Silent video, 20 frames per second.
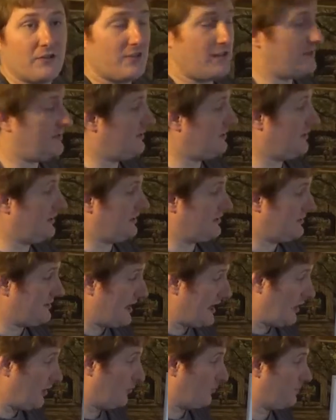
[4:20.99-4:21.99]
that's
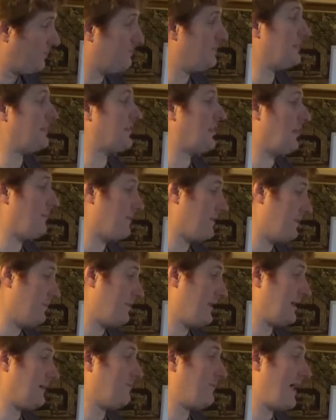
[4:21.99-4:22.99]
now become the
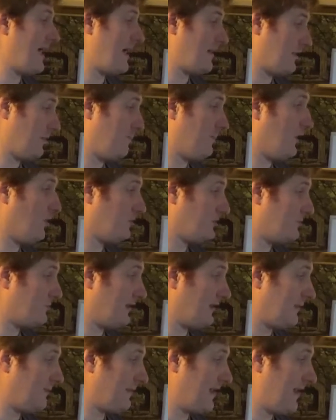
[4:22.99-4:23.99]
Big Bang, the
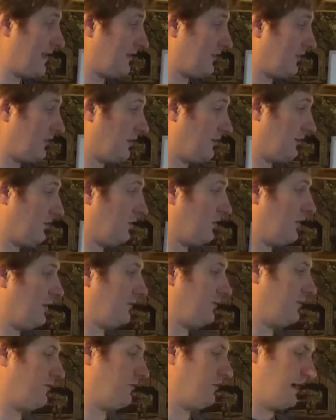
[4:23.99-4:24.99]
post-Big Bang surface. So I'll
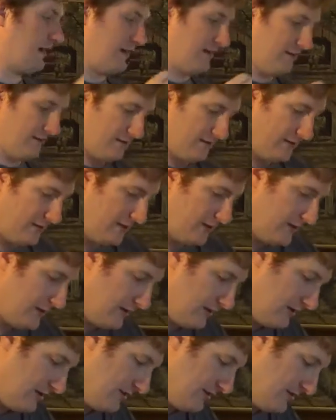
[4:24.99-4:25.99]
actually right here.
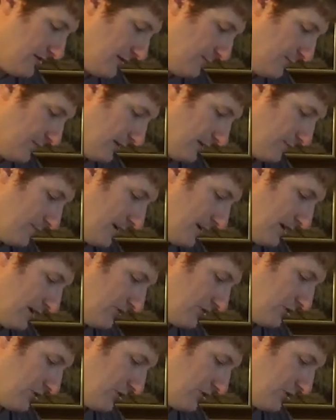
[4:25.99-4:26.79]
This is the Big Bang